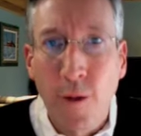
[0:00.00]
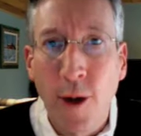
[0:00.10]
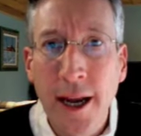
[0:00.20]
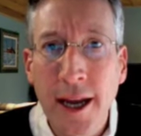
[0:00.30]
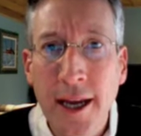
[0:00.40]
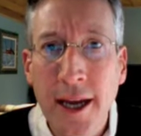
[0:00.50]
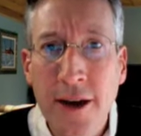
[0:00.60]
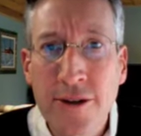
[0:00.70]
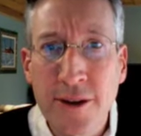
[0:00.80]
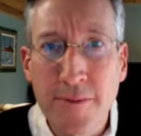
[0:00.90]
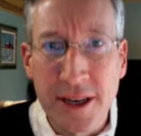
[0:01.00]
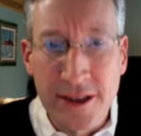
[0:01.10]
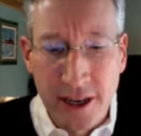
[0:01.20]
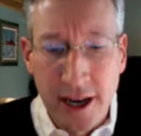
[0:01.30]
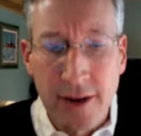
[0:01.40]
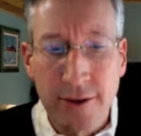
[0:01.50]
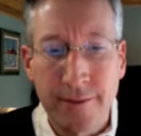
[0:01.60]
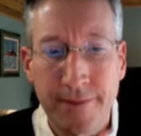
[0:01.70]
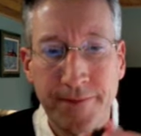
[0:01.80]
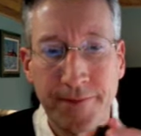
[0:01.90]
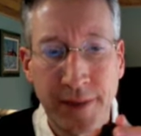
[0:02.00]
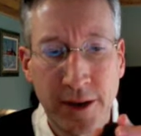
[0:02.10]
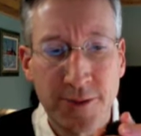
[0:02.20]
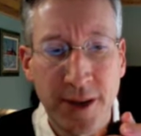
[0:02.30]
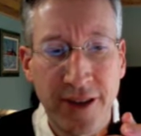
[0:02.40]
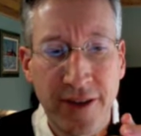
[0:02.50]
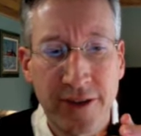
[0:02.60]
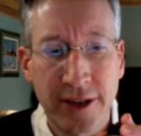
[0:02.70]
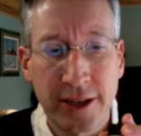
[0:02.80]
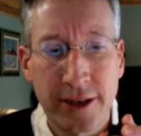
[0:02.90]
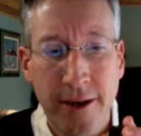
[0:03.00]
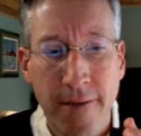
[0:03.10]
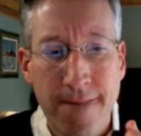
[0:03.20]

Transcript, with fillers: Way to go, Nabisco. Here's my favorite thing to do.